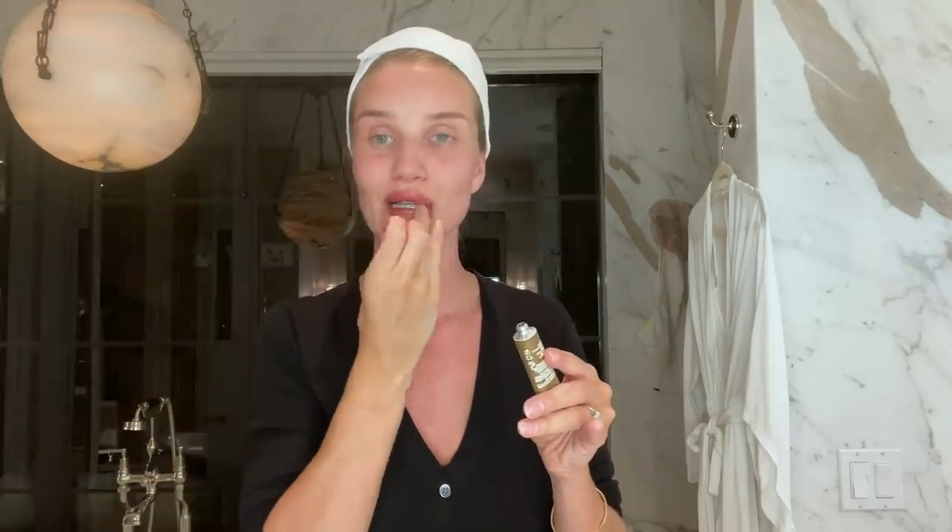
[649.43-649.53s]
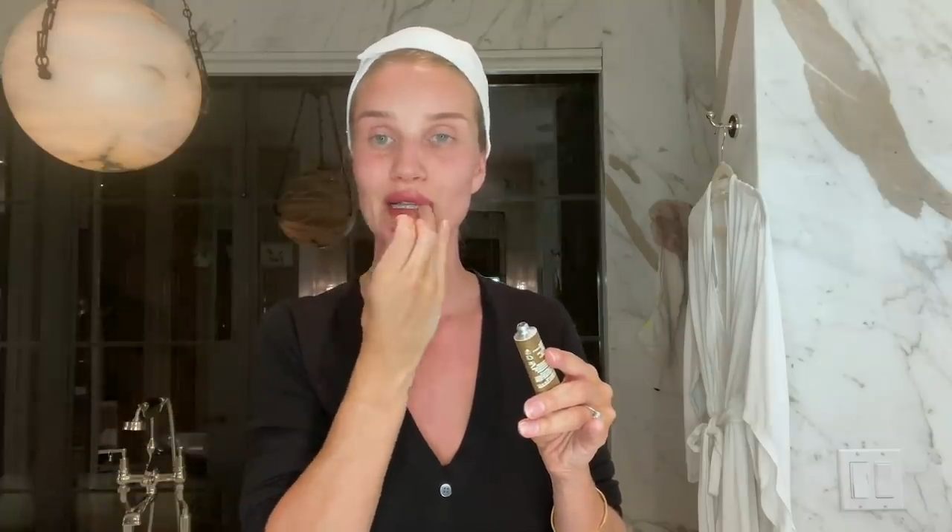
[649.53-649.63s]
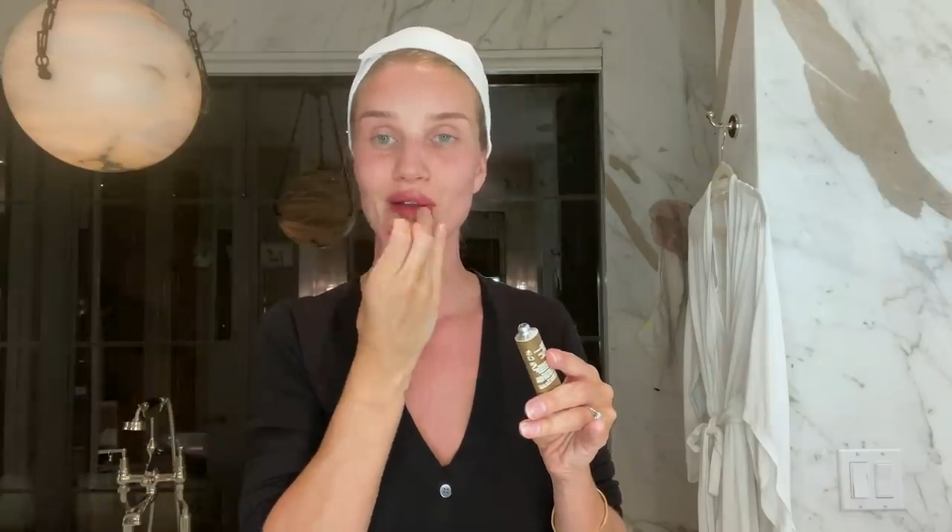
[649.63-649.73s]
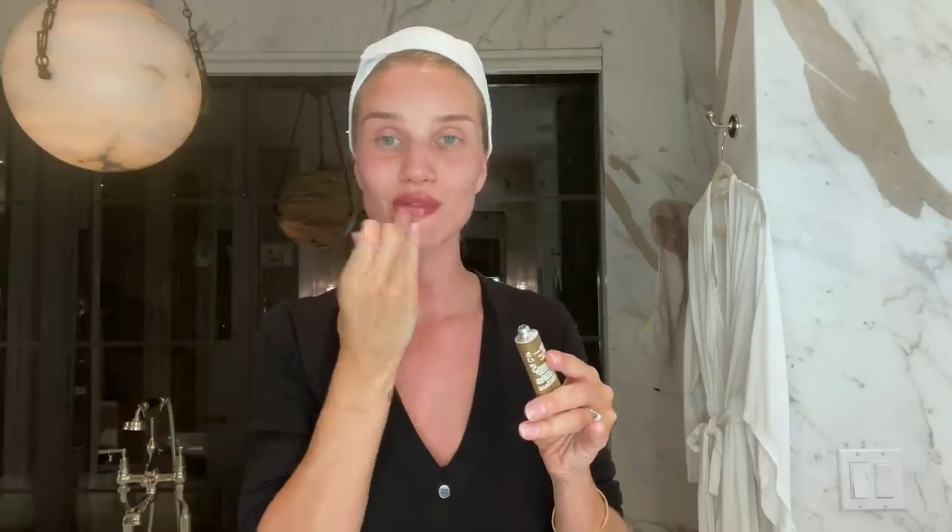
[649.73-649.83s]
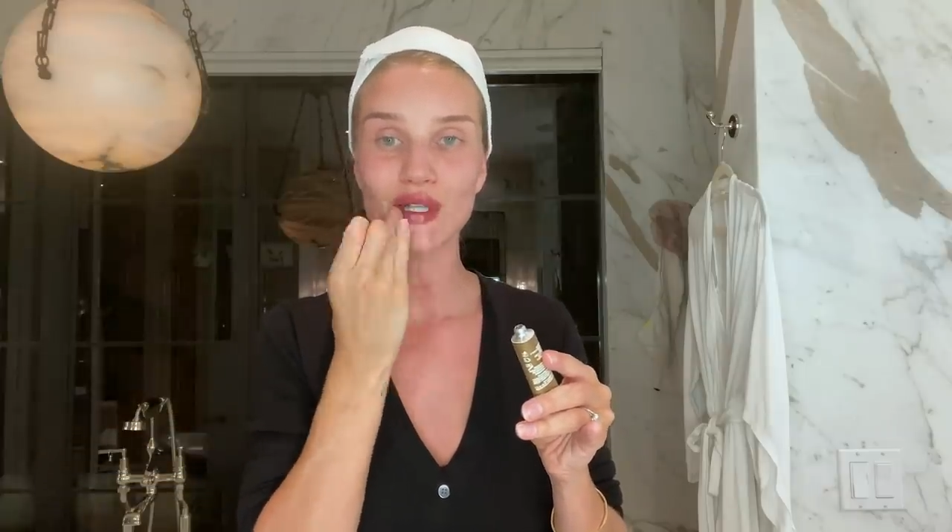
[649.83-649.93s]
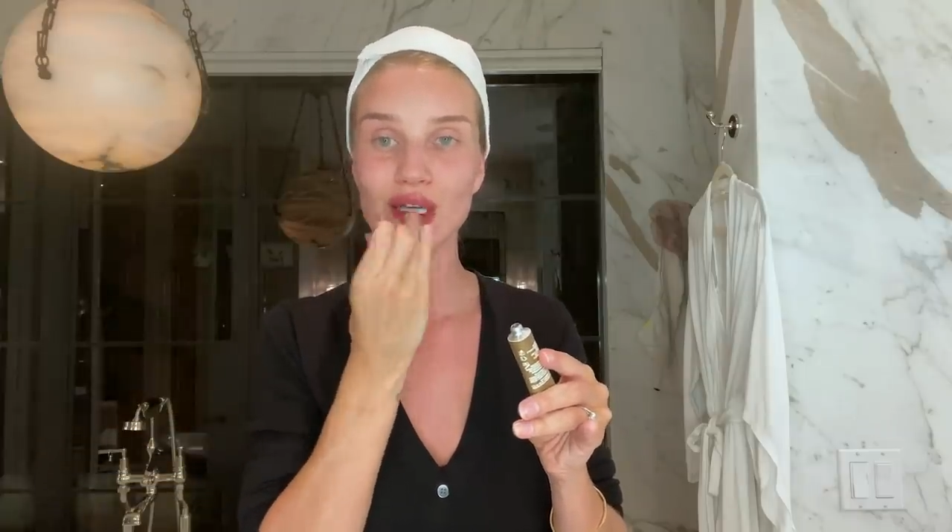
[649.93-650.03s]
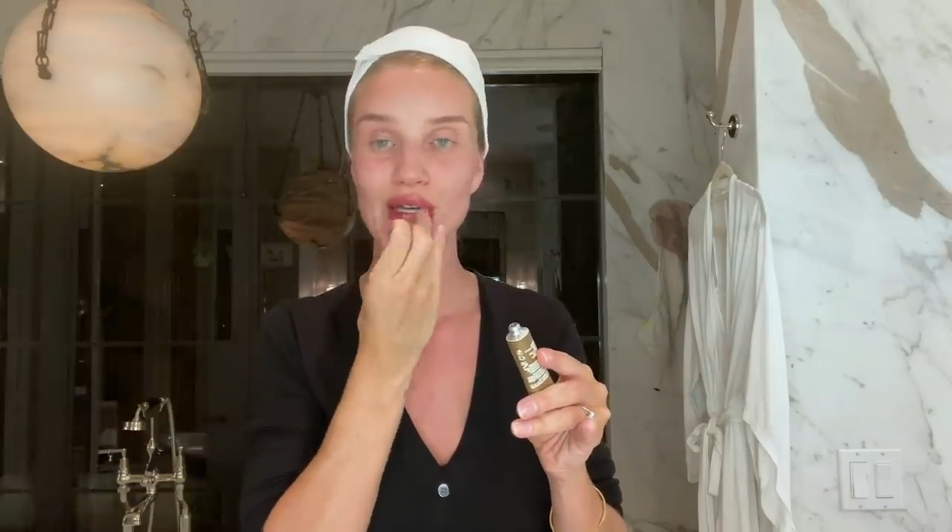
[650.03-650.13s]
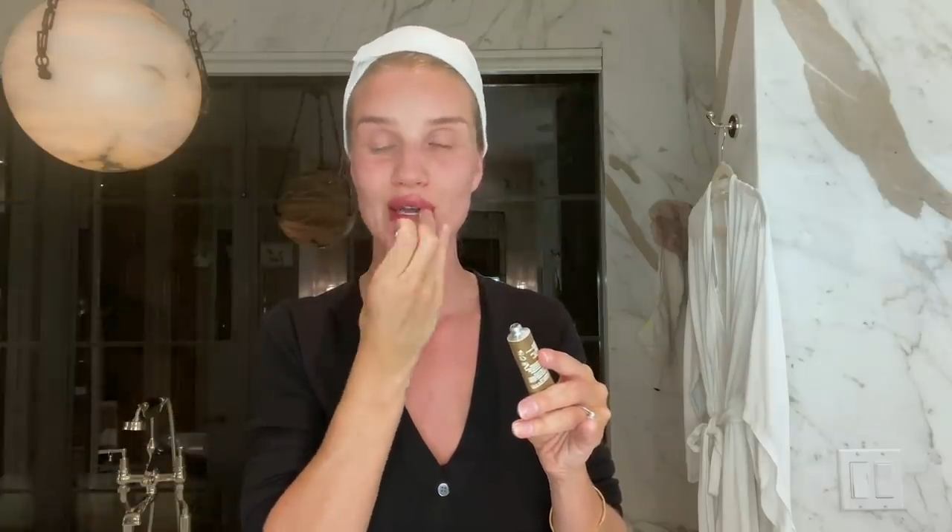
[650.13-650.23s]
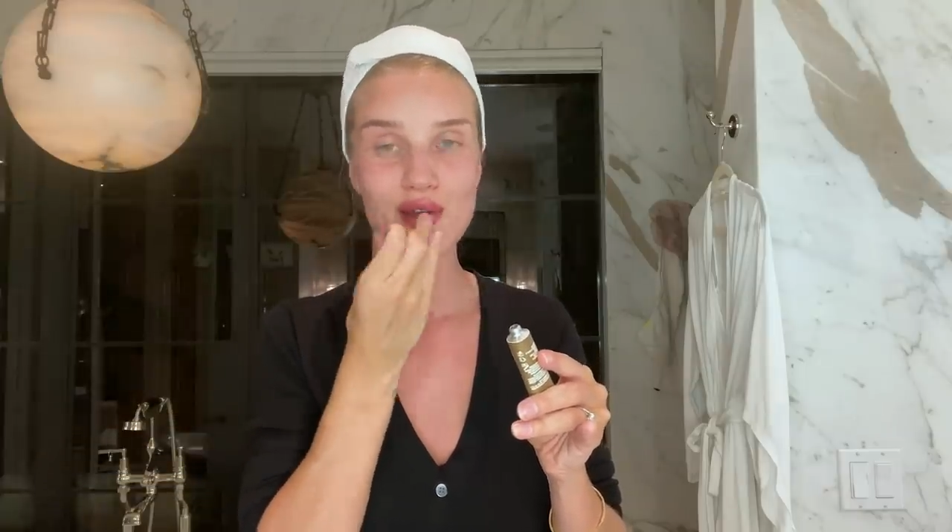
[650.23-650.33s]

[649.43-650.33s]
lovely.